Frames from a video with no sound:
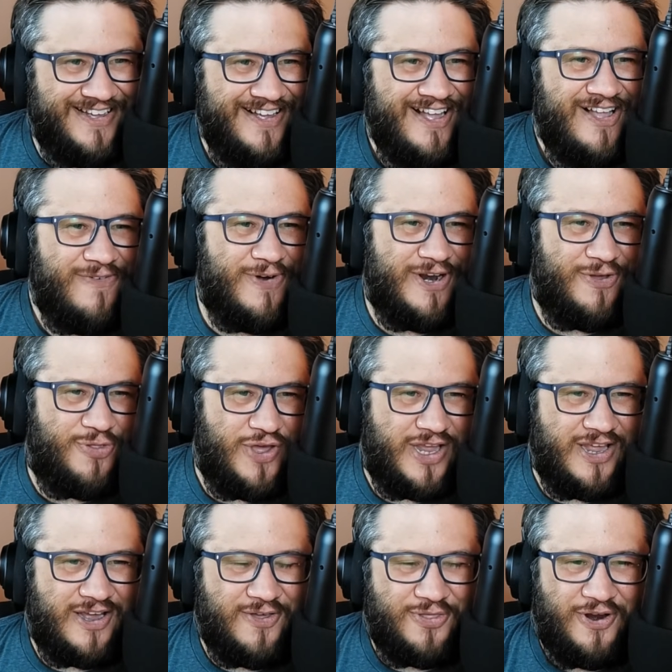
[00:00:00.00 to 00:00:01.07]
when you're
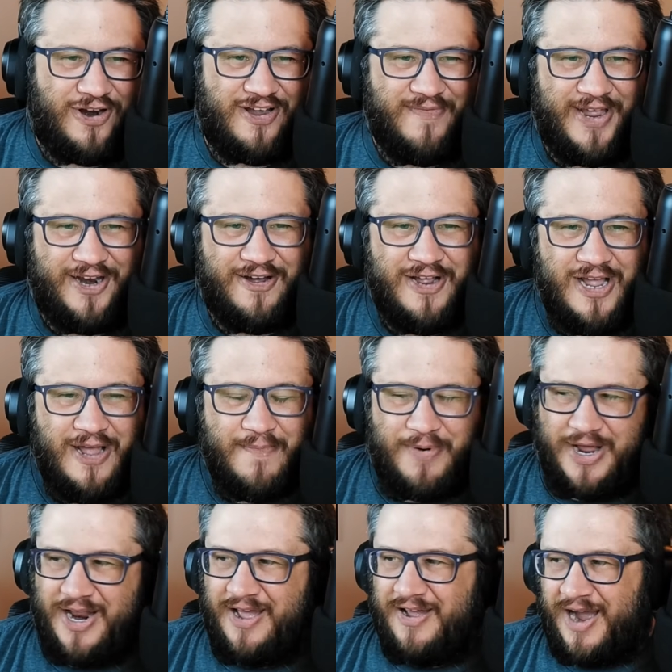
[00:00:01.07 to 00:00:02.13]
thinking Cathar Commando.
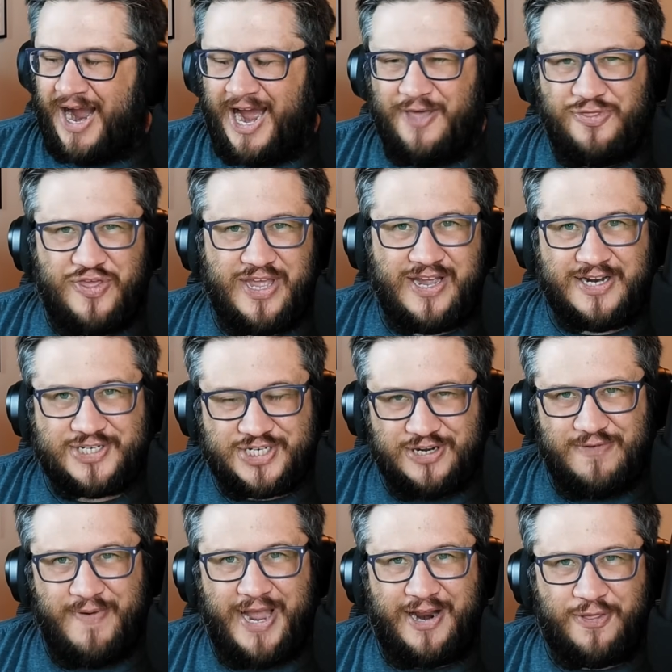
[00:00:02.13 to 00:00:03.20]
But I think a
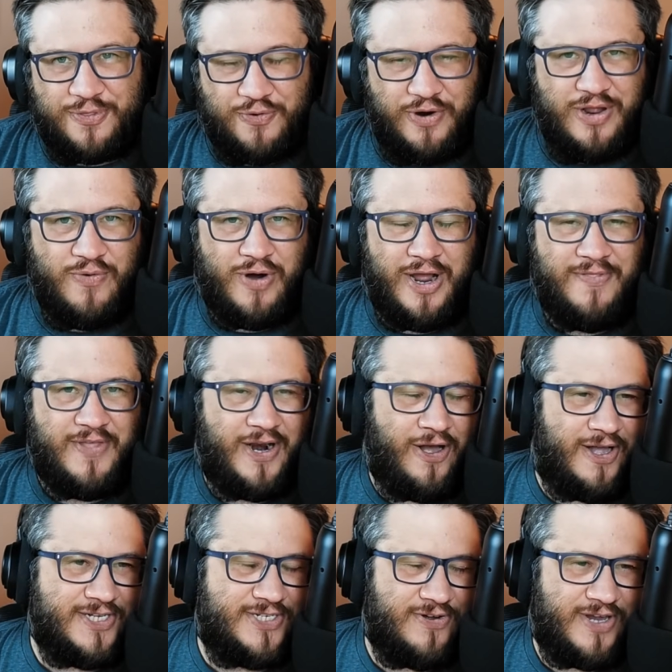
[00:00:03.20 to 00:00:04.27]
2 mana 3/1 that
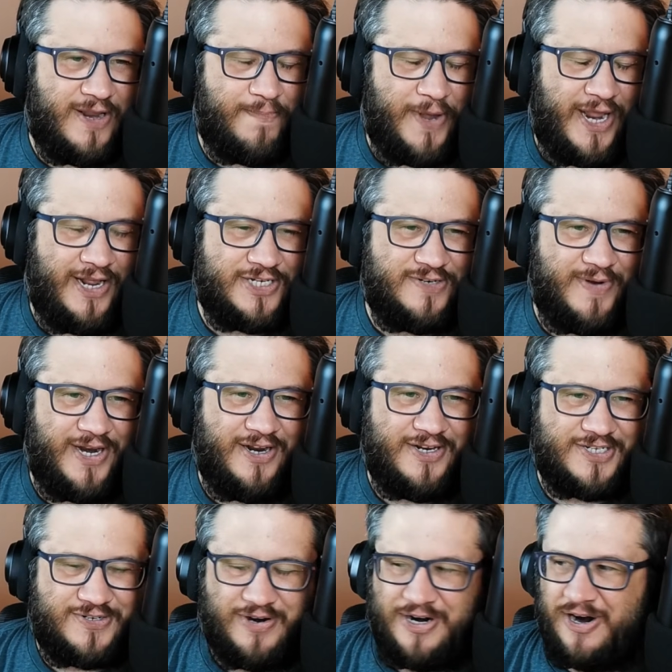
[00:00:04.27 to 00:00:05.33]
also can pay an extra mana to
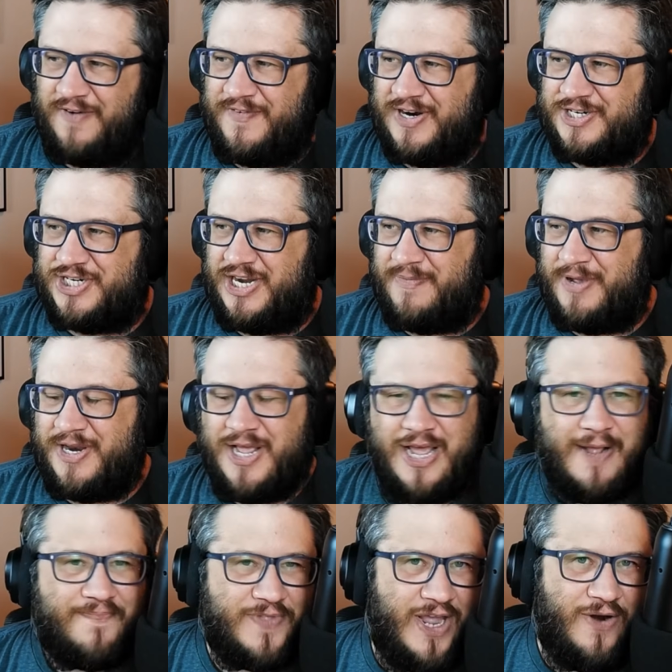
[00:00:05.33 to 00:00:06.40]
destroy an artifact enchantment
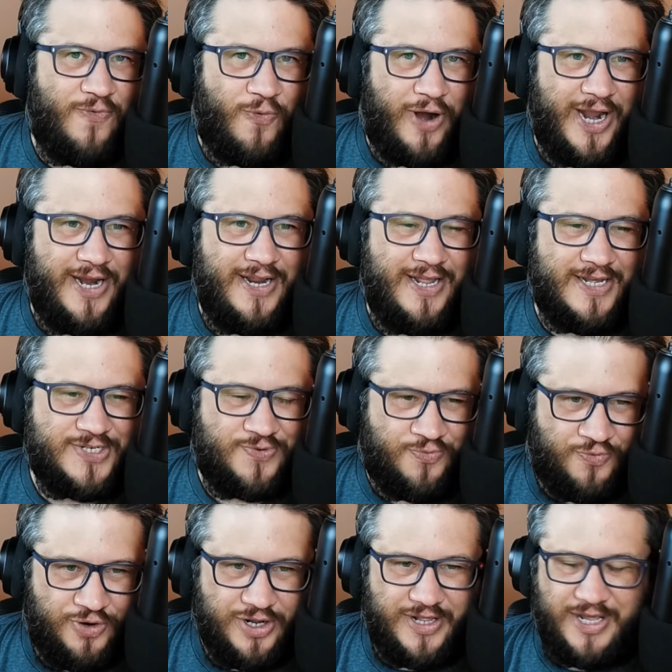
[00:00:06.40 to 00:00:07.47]
in white is
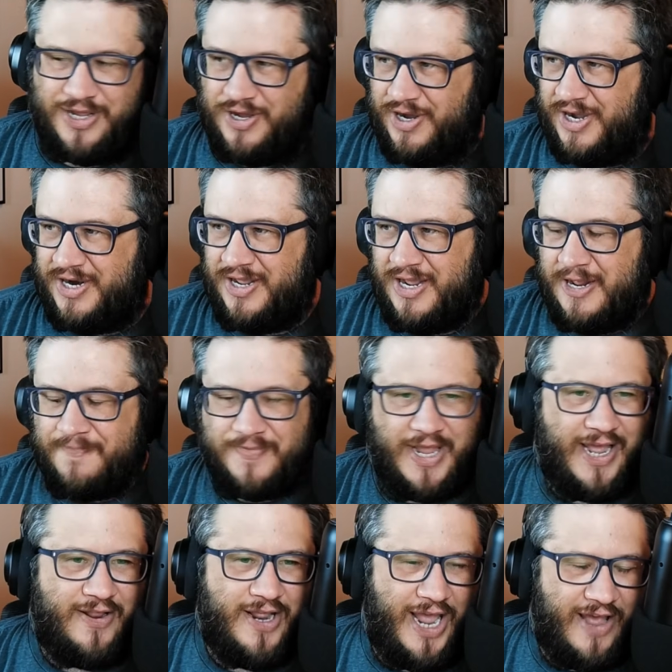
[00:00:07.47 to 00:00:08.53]
really good.
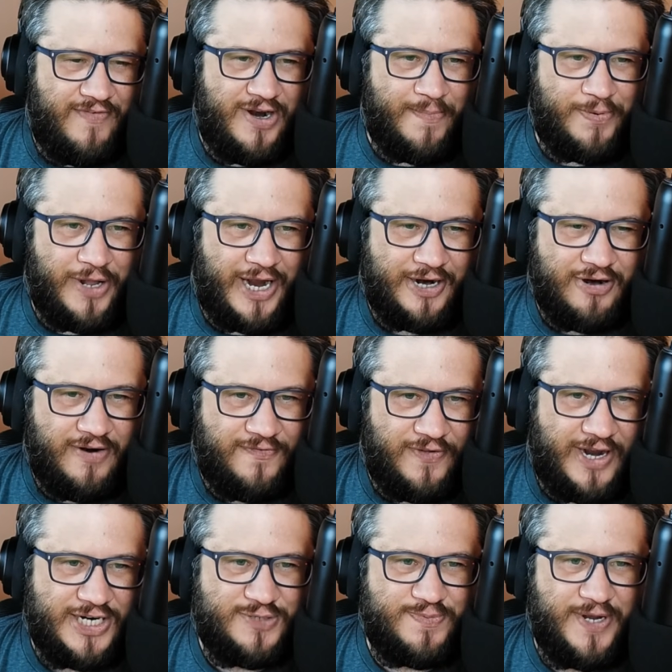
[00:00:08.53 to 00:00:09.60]
And having a blocker at
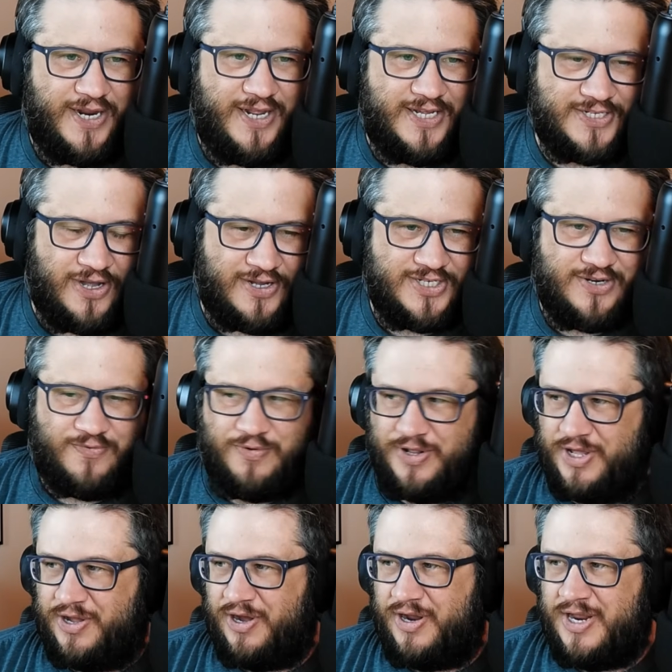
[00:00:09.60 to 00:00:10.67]
flash speed is also
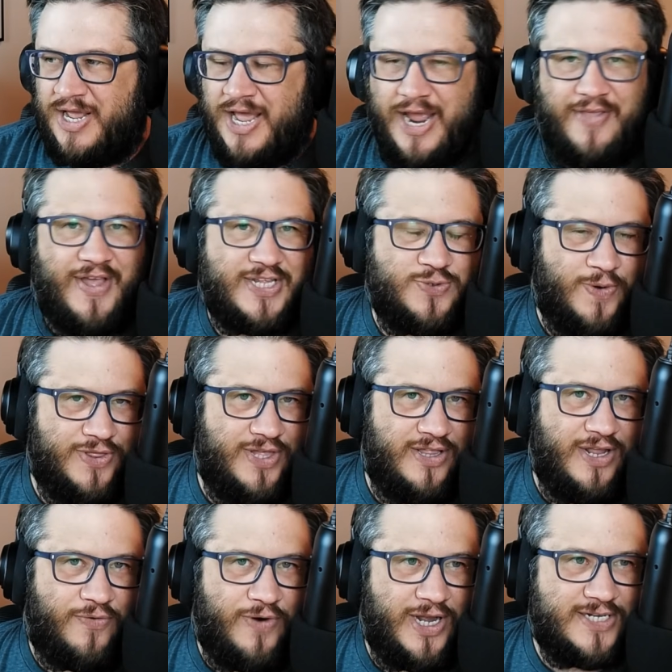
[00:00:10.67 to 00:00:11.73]
really good. And that's one thing
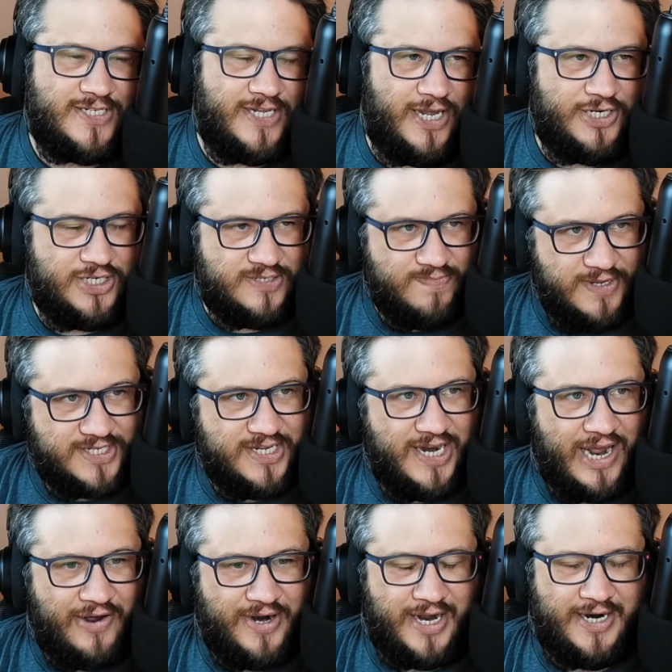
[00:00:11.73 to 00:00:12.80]
that Rec Sage is missing
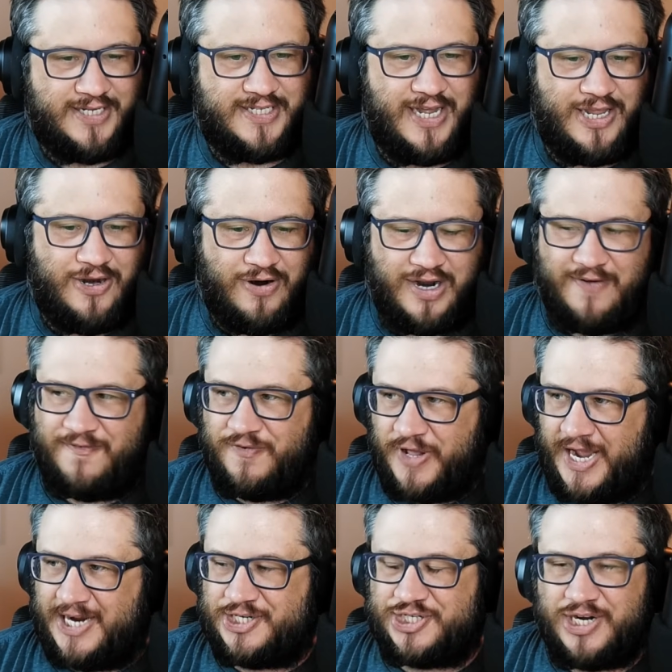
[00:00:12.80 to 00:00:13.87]
out on, is that you don't have
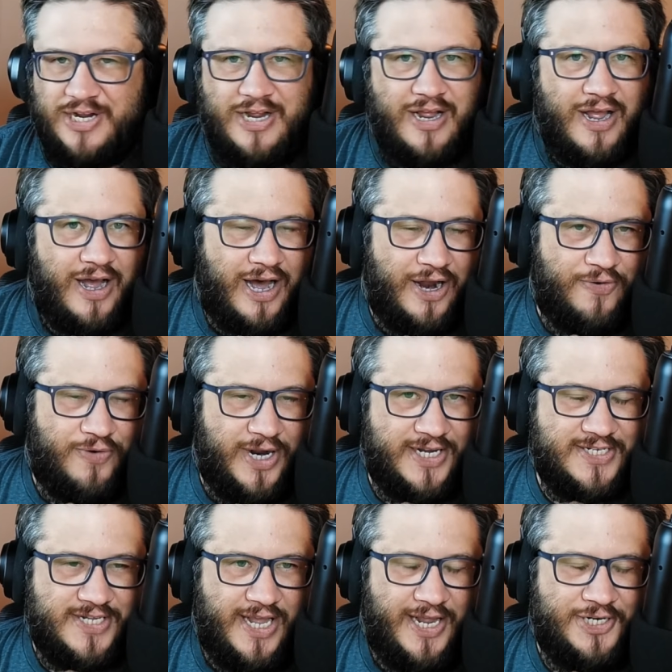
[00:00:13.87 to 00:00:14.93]
flash on Rec
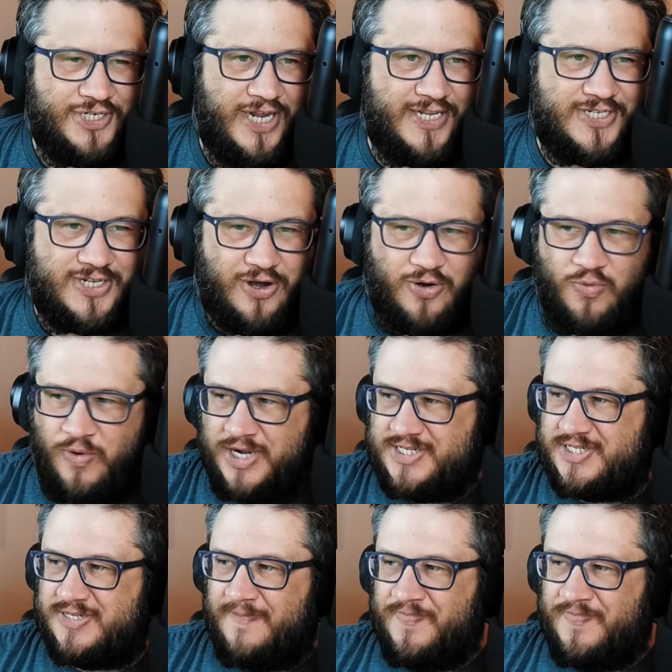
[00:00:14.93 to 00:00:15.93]
Sage. And so what's